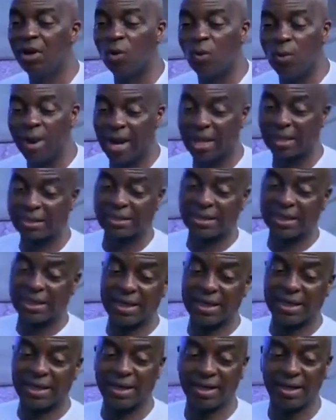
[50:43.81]
we are
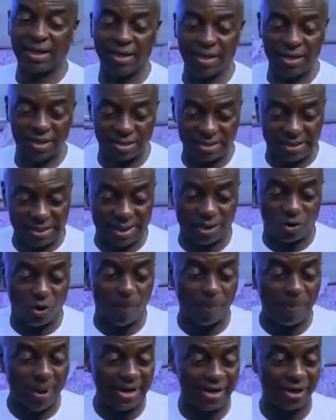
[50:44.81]
three, his three
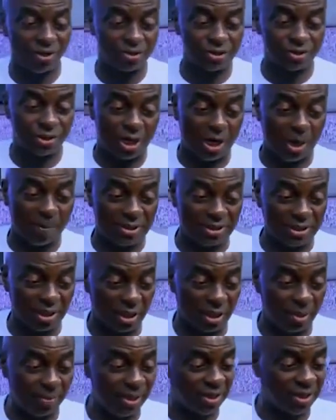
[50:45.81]
companions, Shadrach, Meshach,
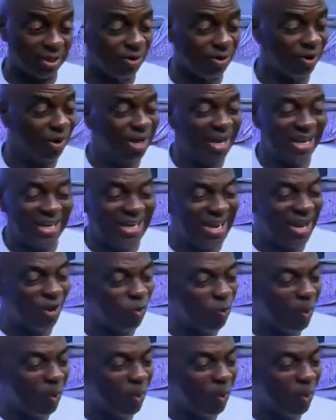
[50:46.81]
and Abednego. They